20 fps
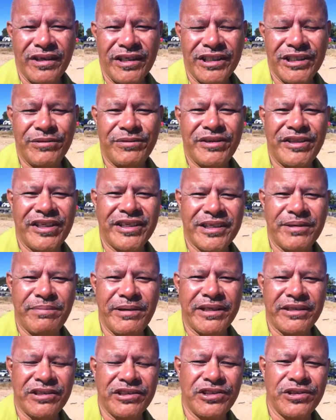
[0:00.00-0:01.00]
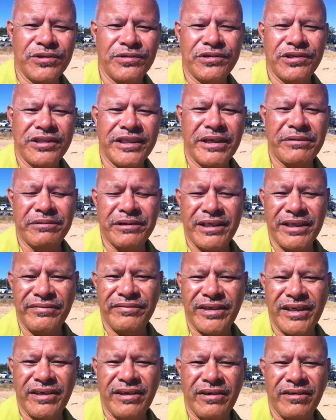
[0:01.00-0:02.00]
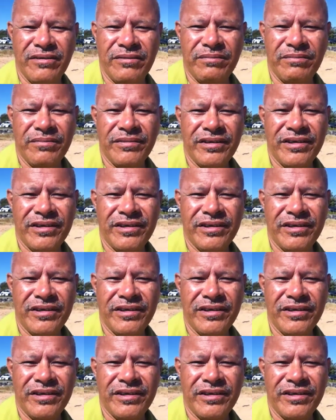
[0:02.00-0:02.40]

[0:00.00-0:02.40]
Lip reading: she would think about the children that were left at home.